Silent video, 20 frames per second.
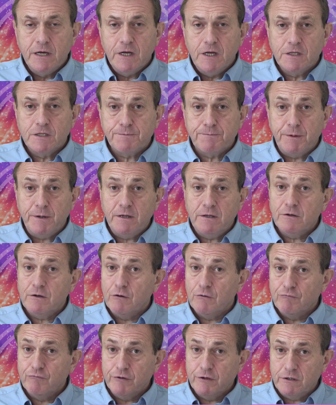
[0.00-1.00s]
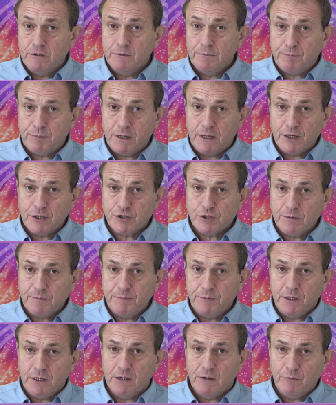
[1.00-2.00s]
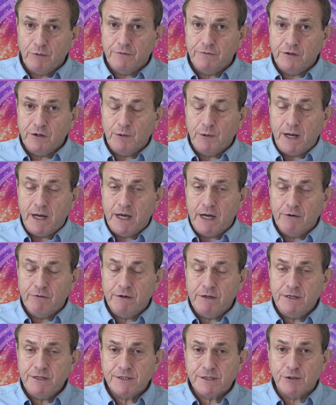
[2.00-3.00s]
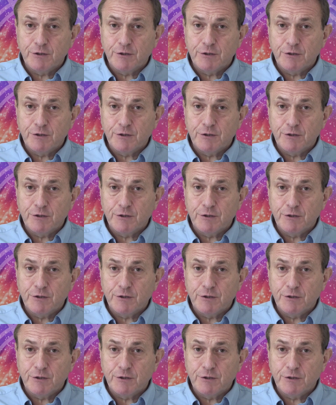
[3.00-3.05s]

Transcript: It's been a real pleasure being with you, Aries.